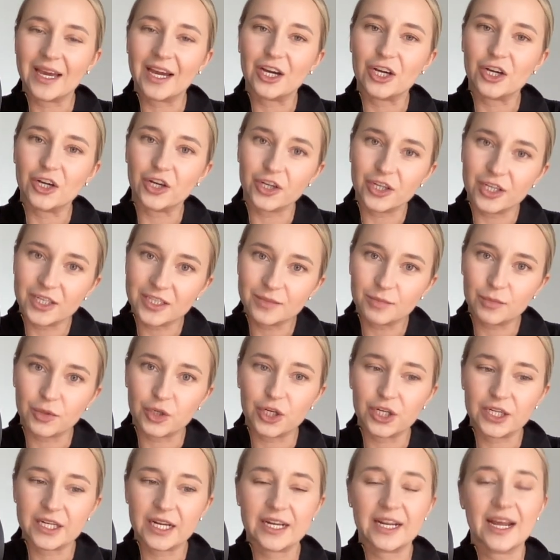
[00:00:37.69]
a good
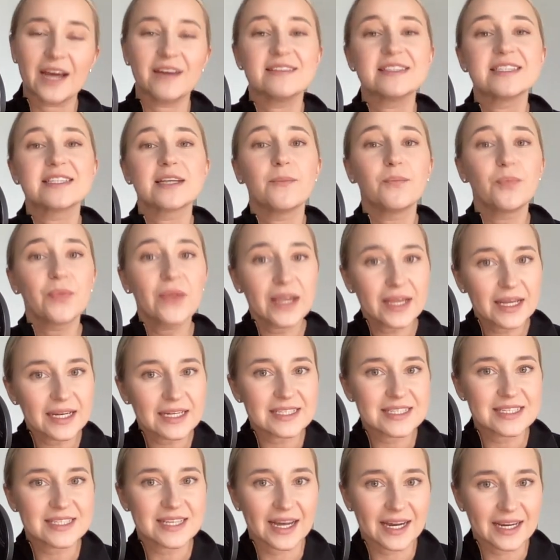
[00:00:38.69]
mood and have something
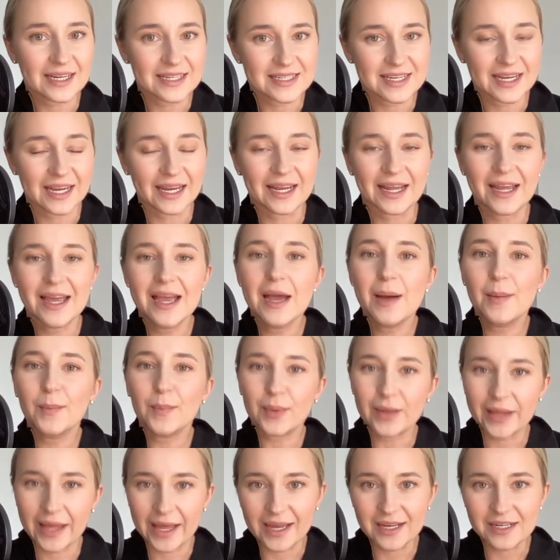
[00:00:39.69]
exciting
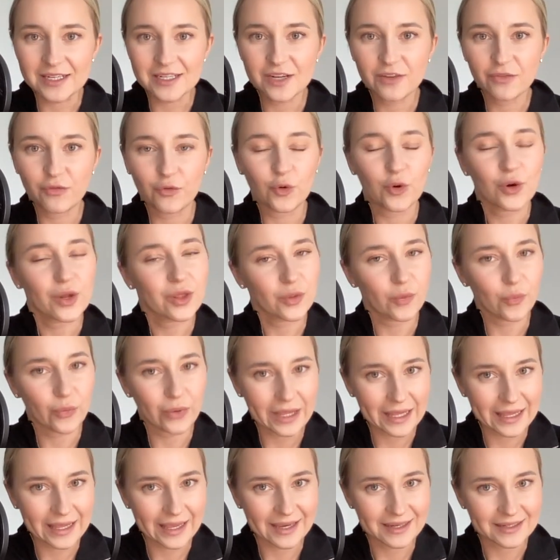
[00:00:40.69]
planned for the
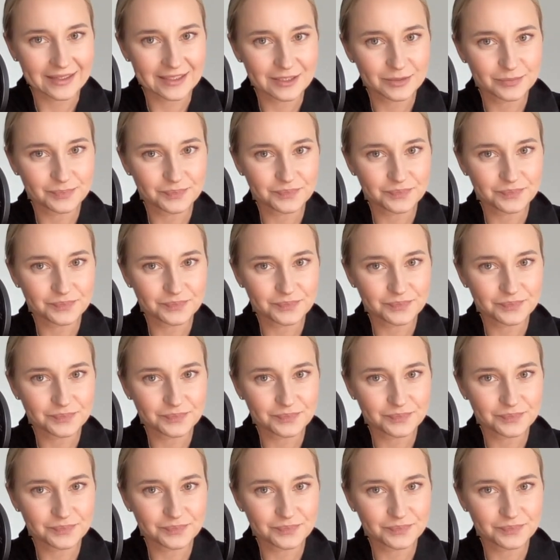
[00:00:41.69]
weekend.